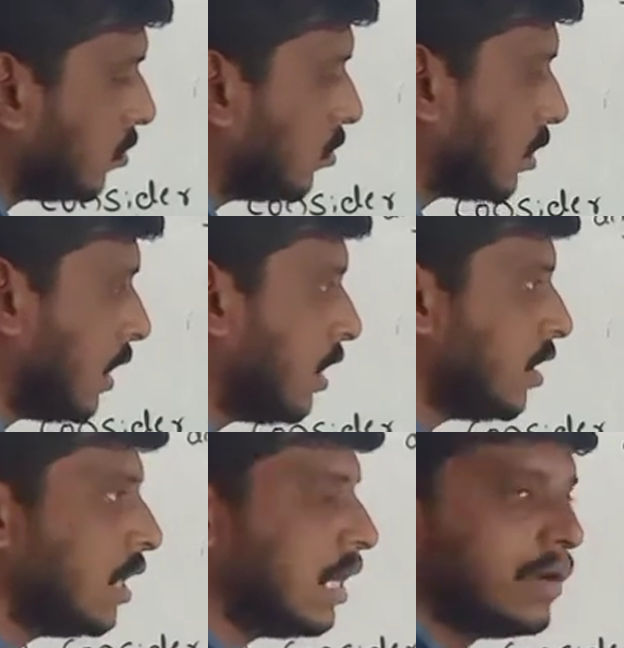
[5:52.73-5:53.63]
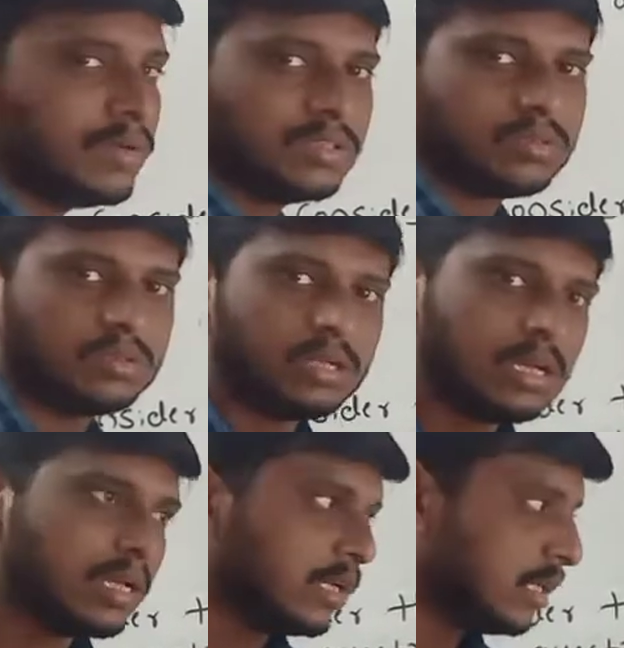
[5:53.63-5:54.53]
Okay. Have understood?
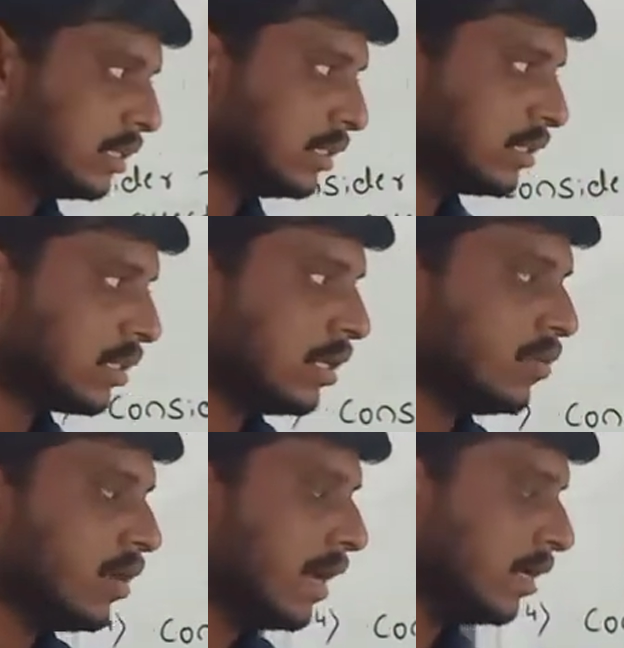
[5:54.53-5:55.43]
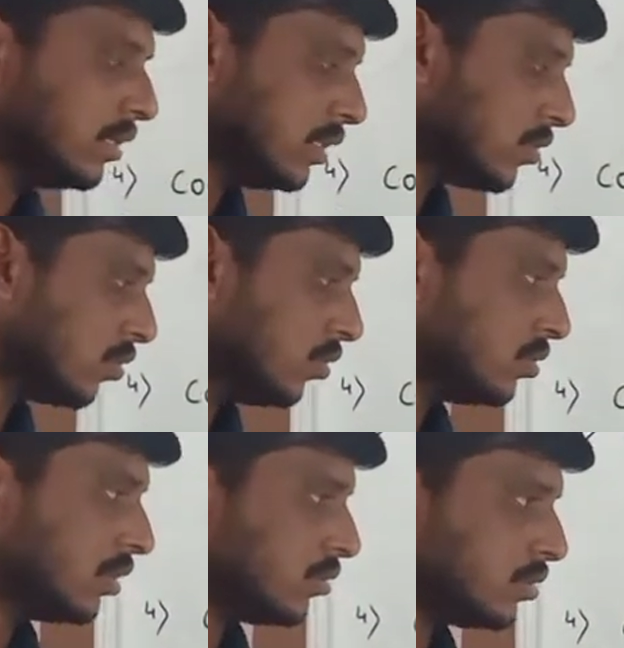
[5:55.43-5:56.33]
Is it curve and is it
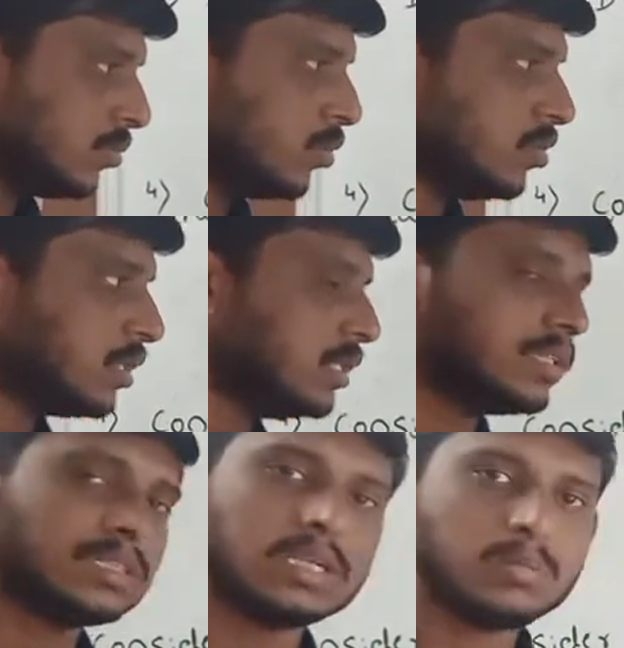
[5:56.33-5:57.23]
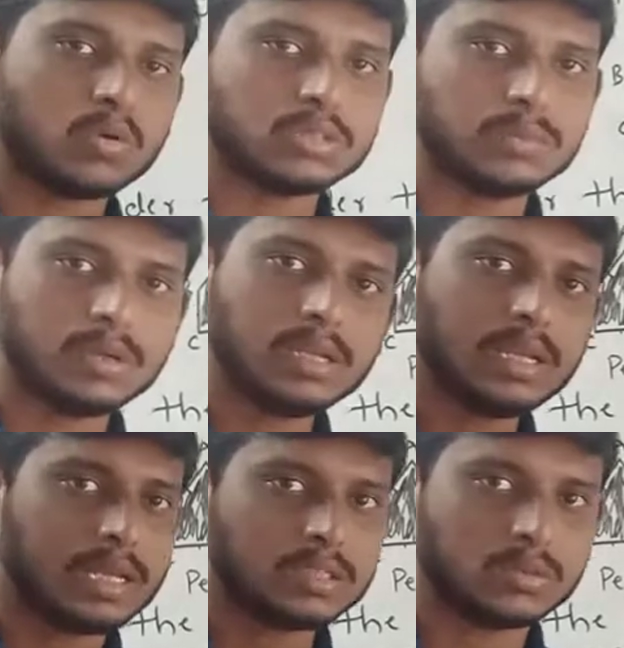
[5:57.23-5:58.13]
closed? So both answers are possible.
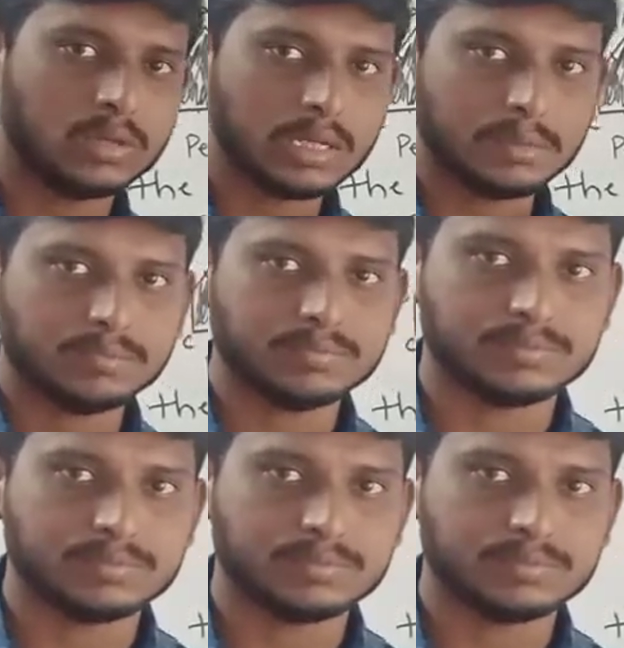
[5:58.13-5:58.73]
Yes only.